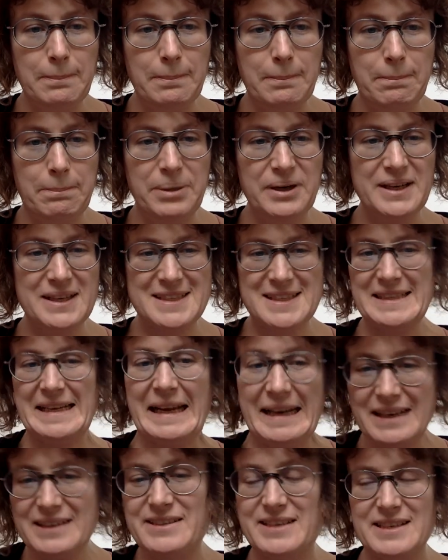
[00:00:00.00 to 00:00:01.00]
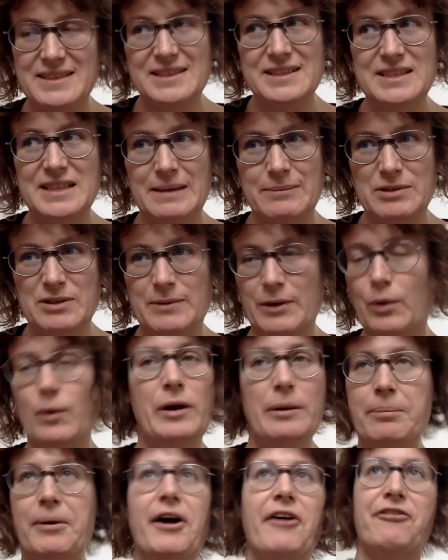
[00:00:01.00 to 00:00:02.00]
But its analysis, it seems to me, quite
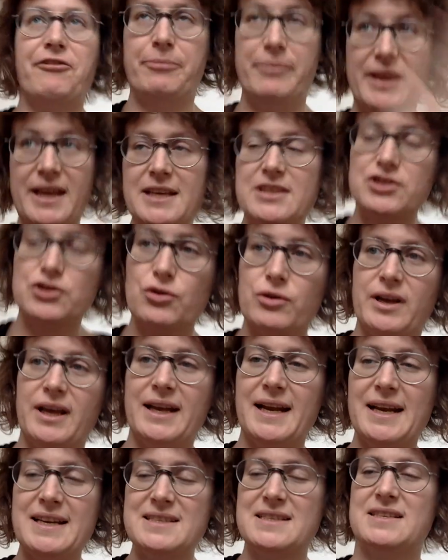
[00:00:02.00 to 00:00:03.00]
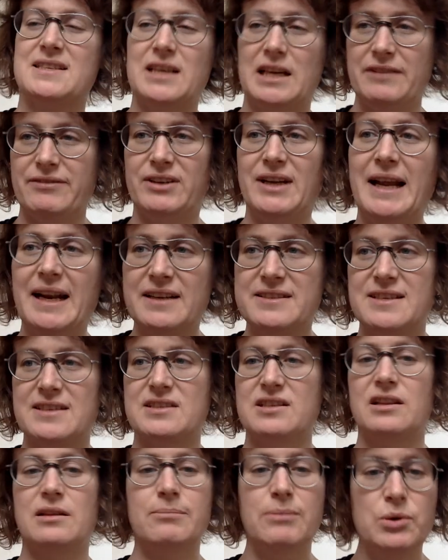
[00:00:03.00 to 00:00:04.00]
apart from the history, it has this kind of analysis
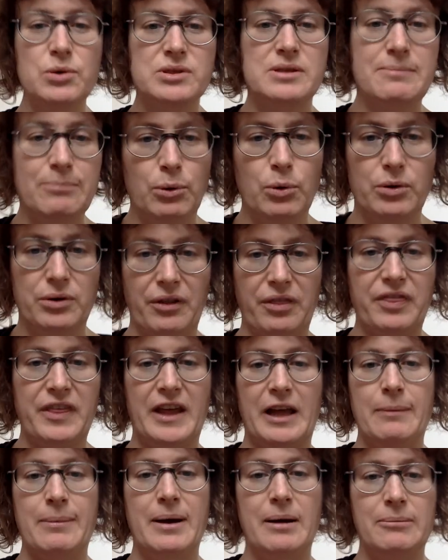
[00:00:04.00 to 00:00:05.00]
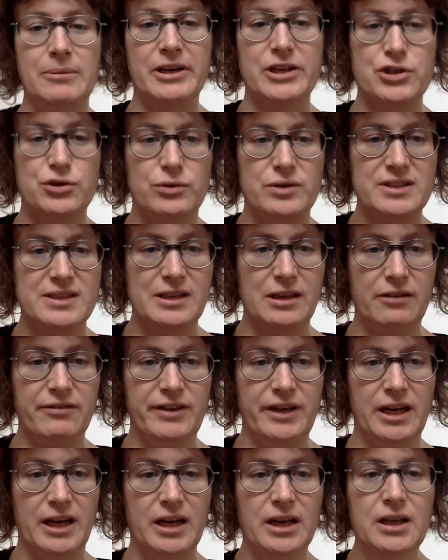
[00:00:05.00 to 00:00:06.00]
that the most important thing about Marsha and
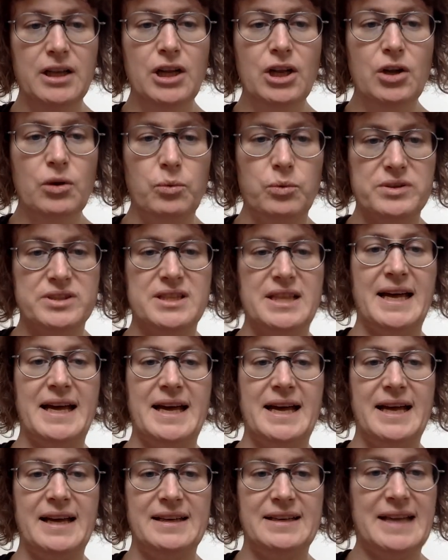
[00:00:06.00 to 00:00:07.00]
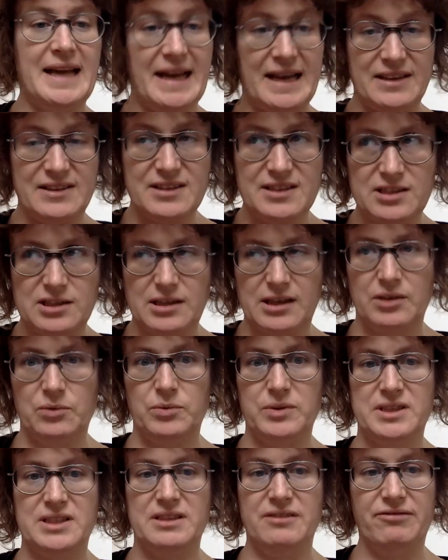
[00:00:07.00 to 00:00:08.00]
Sylvia was their deaths and
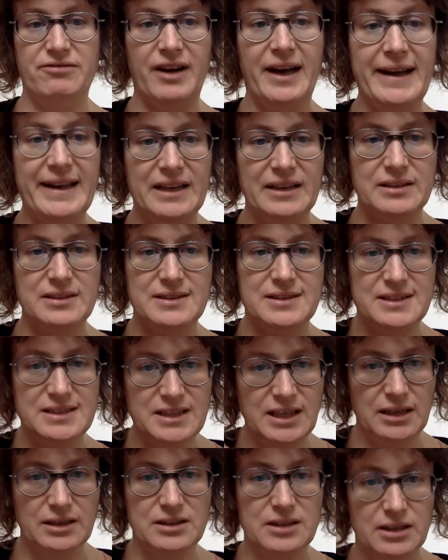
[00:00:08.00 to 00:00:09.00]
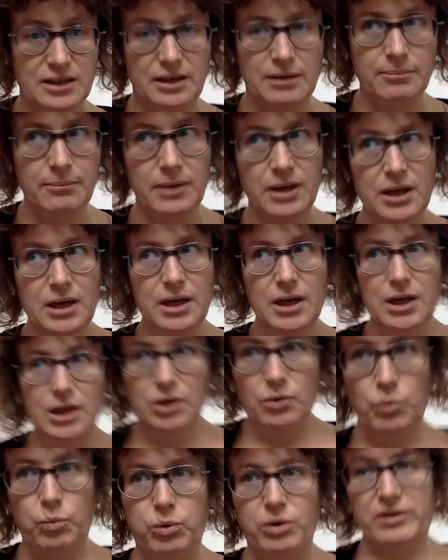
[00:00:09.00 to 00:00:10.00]
was the violence done to them.
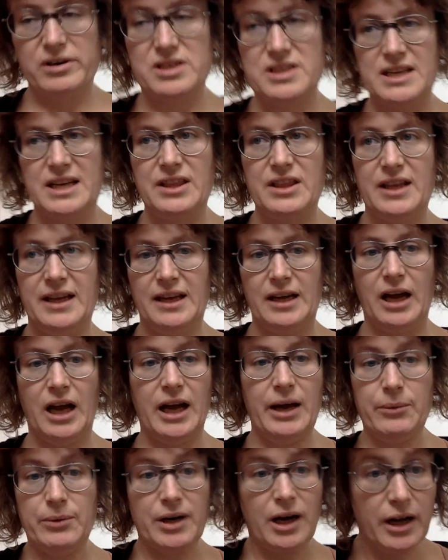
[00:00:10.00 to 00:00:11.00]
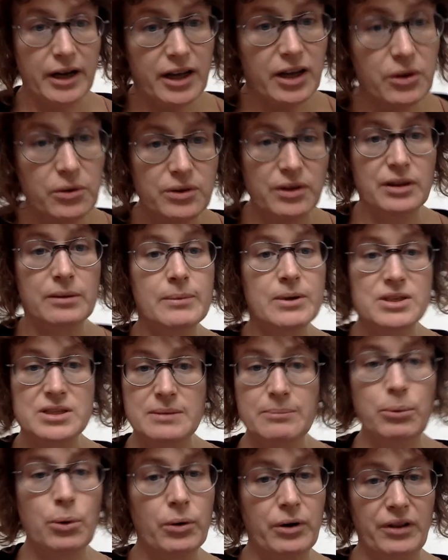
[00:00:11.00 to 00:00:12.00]
Whereas I would argue that the most
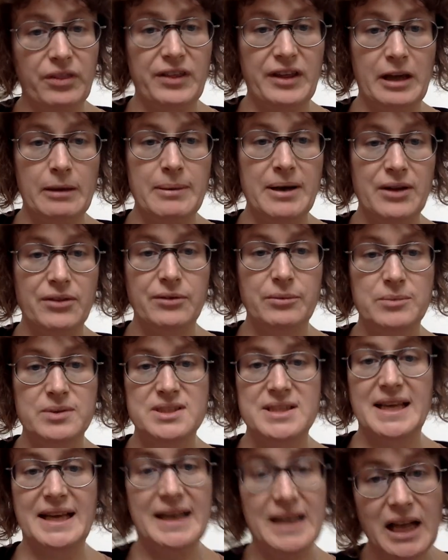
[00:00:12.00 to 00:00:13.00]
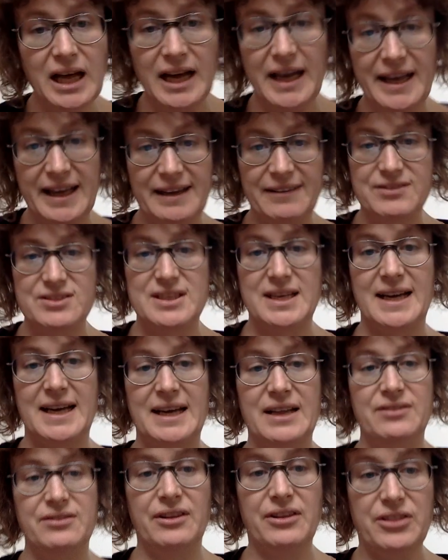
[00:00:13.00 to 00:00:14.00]
important thing about them was their lives
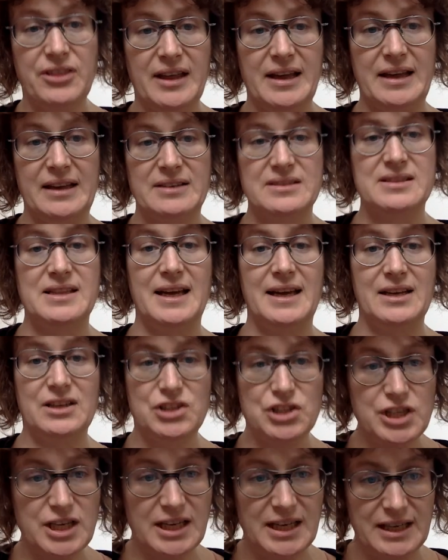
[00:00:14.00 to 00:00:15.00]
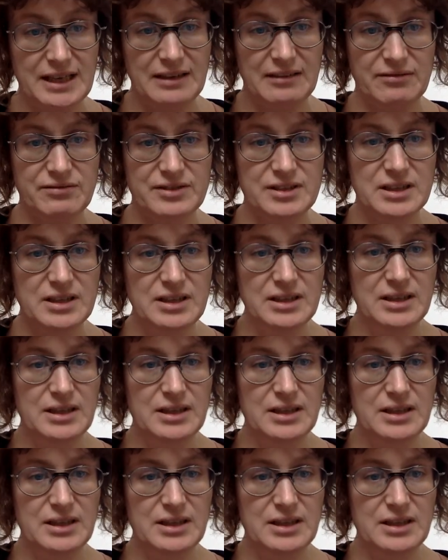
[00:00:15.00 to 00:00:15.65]
and the things they achieved.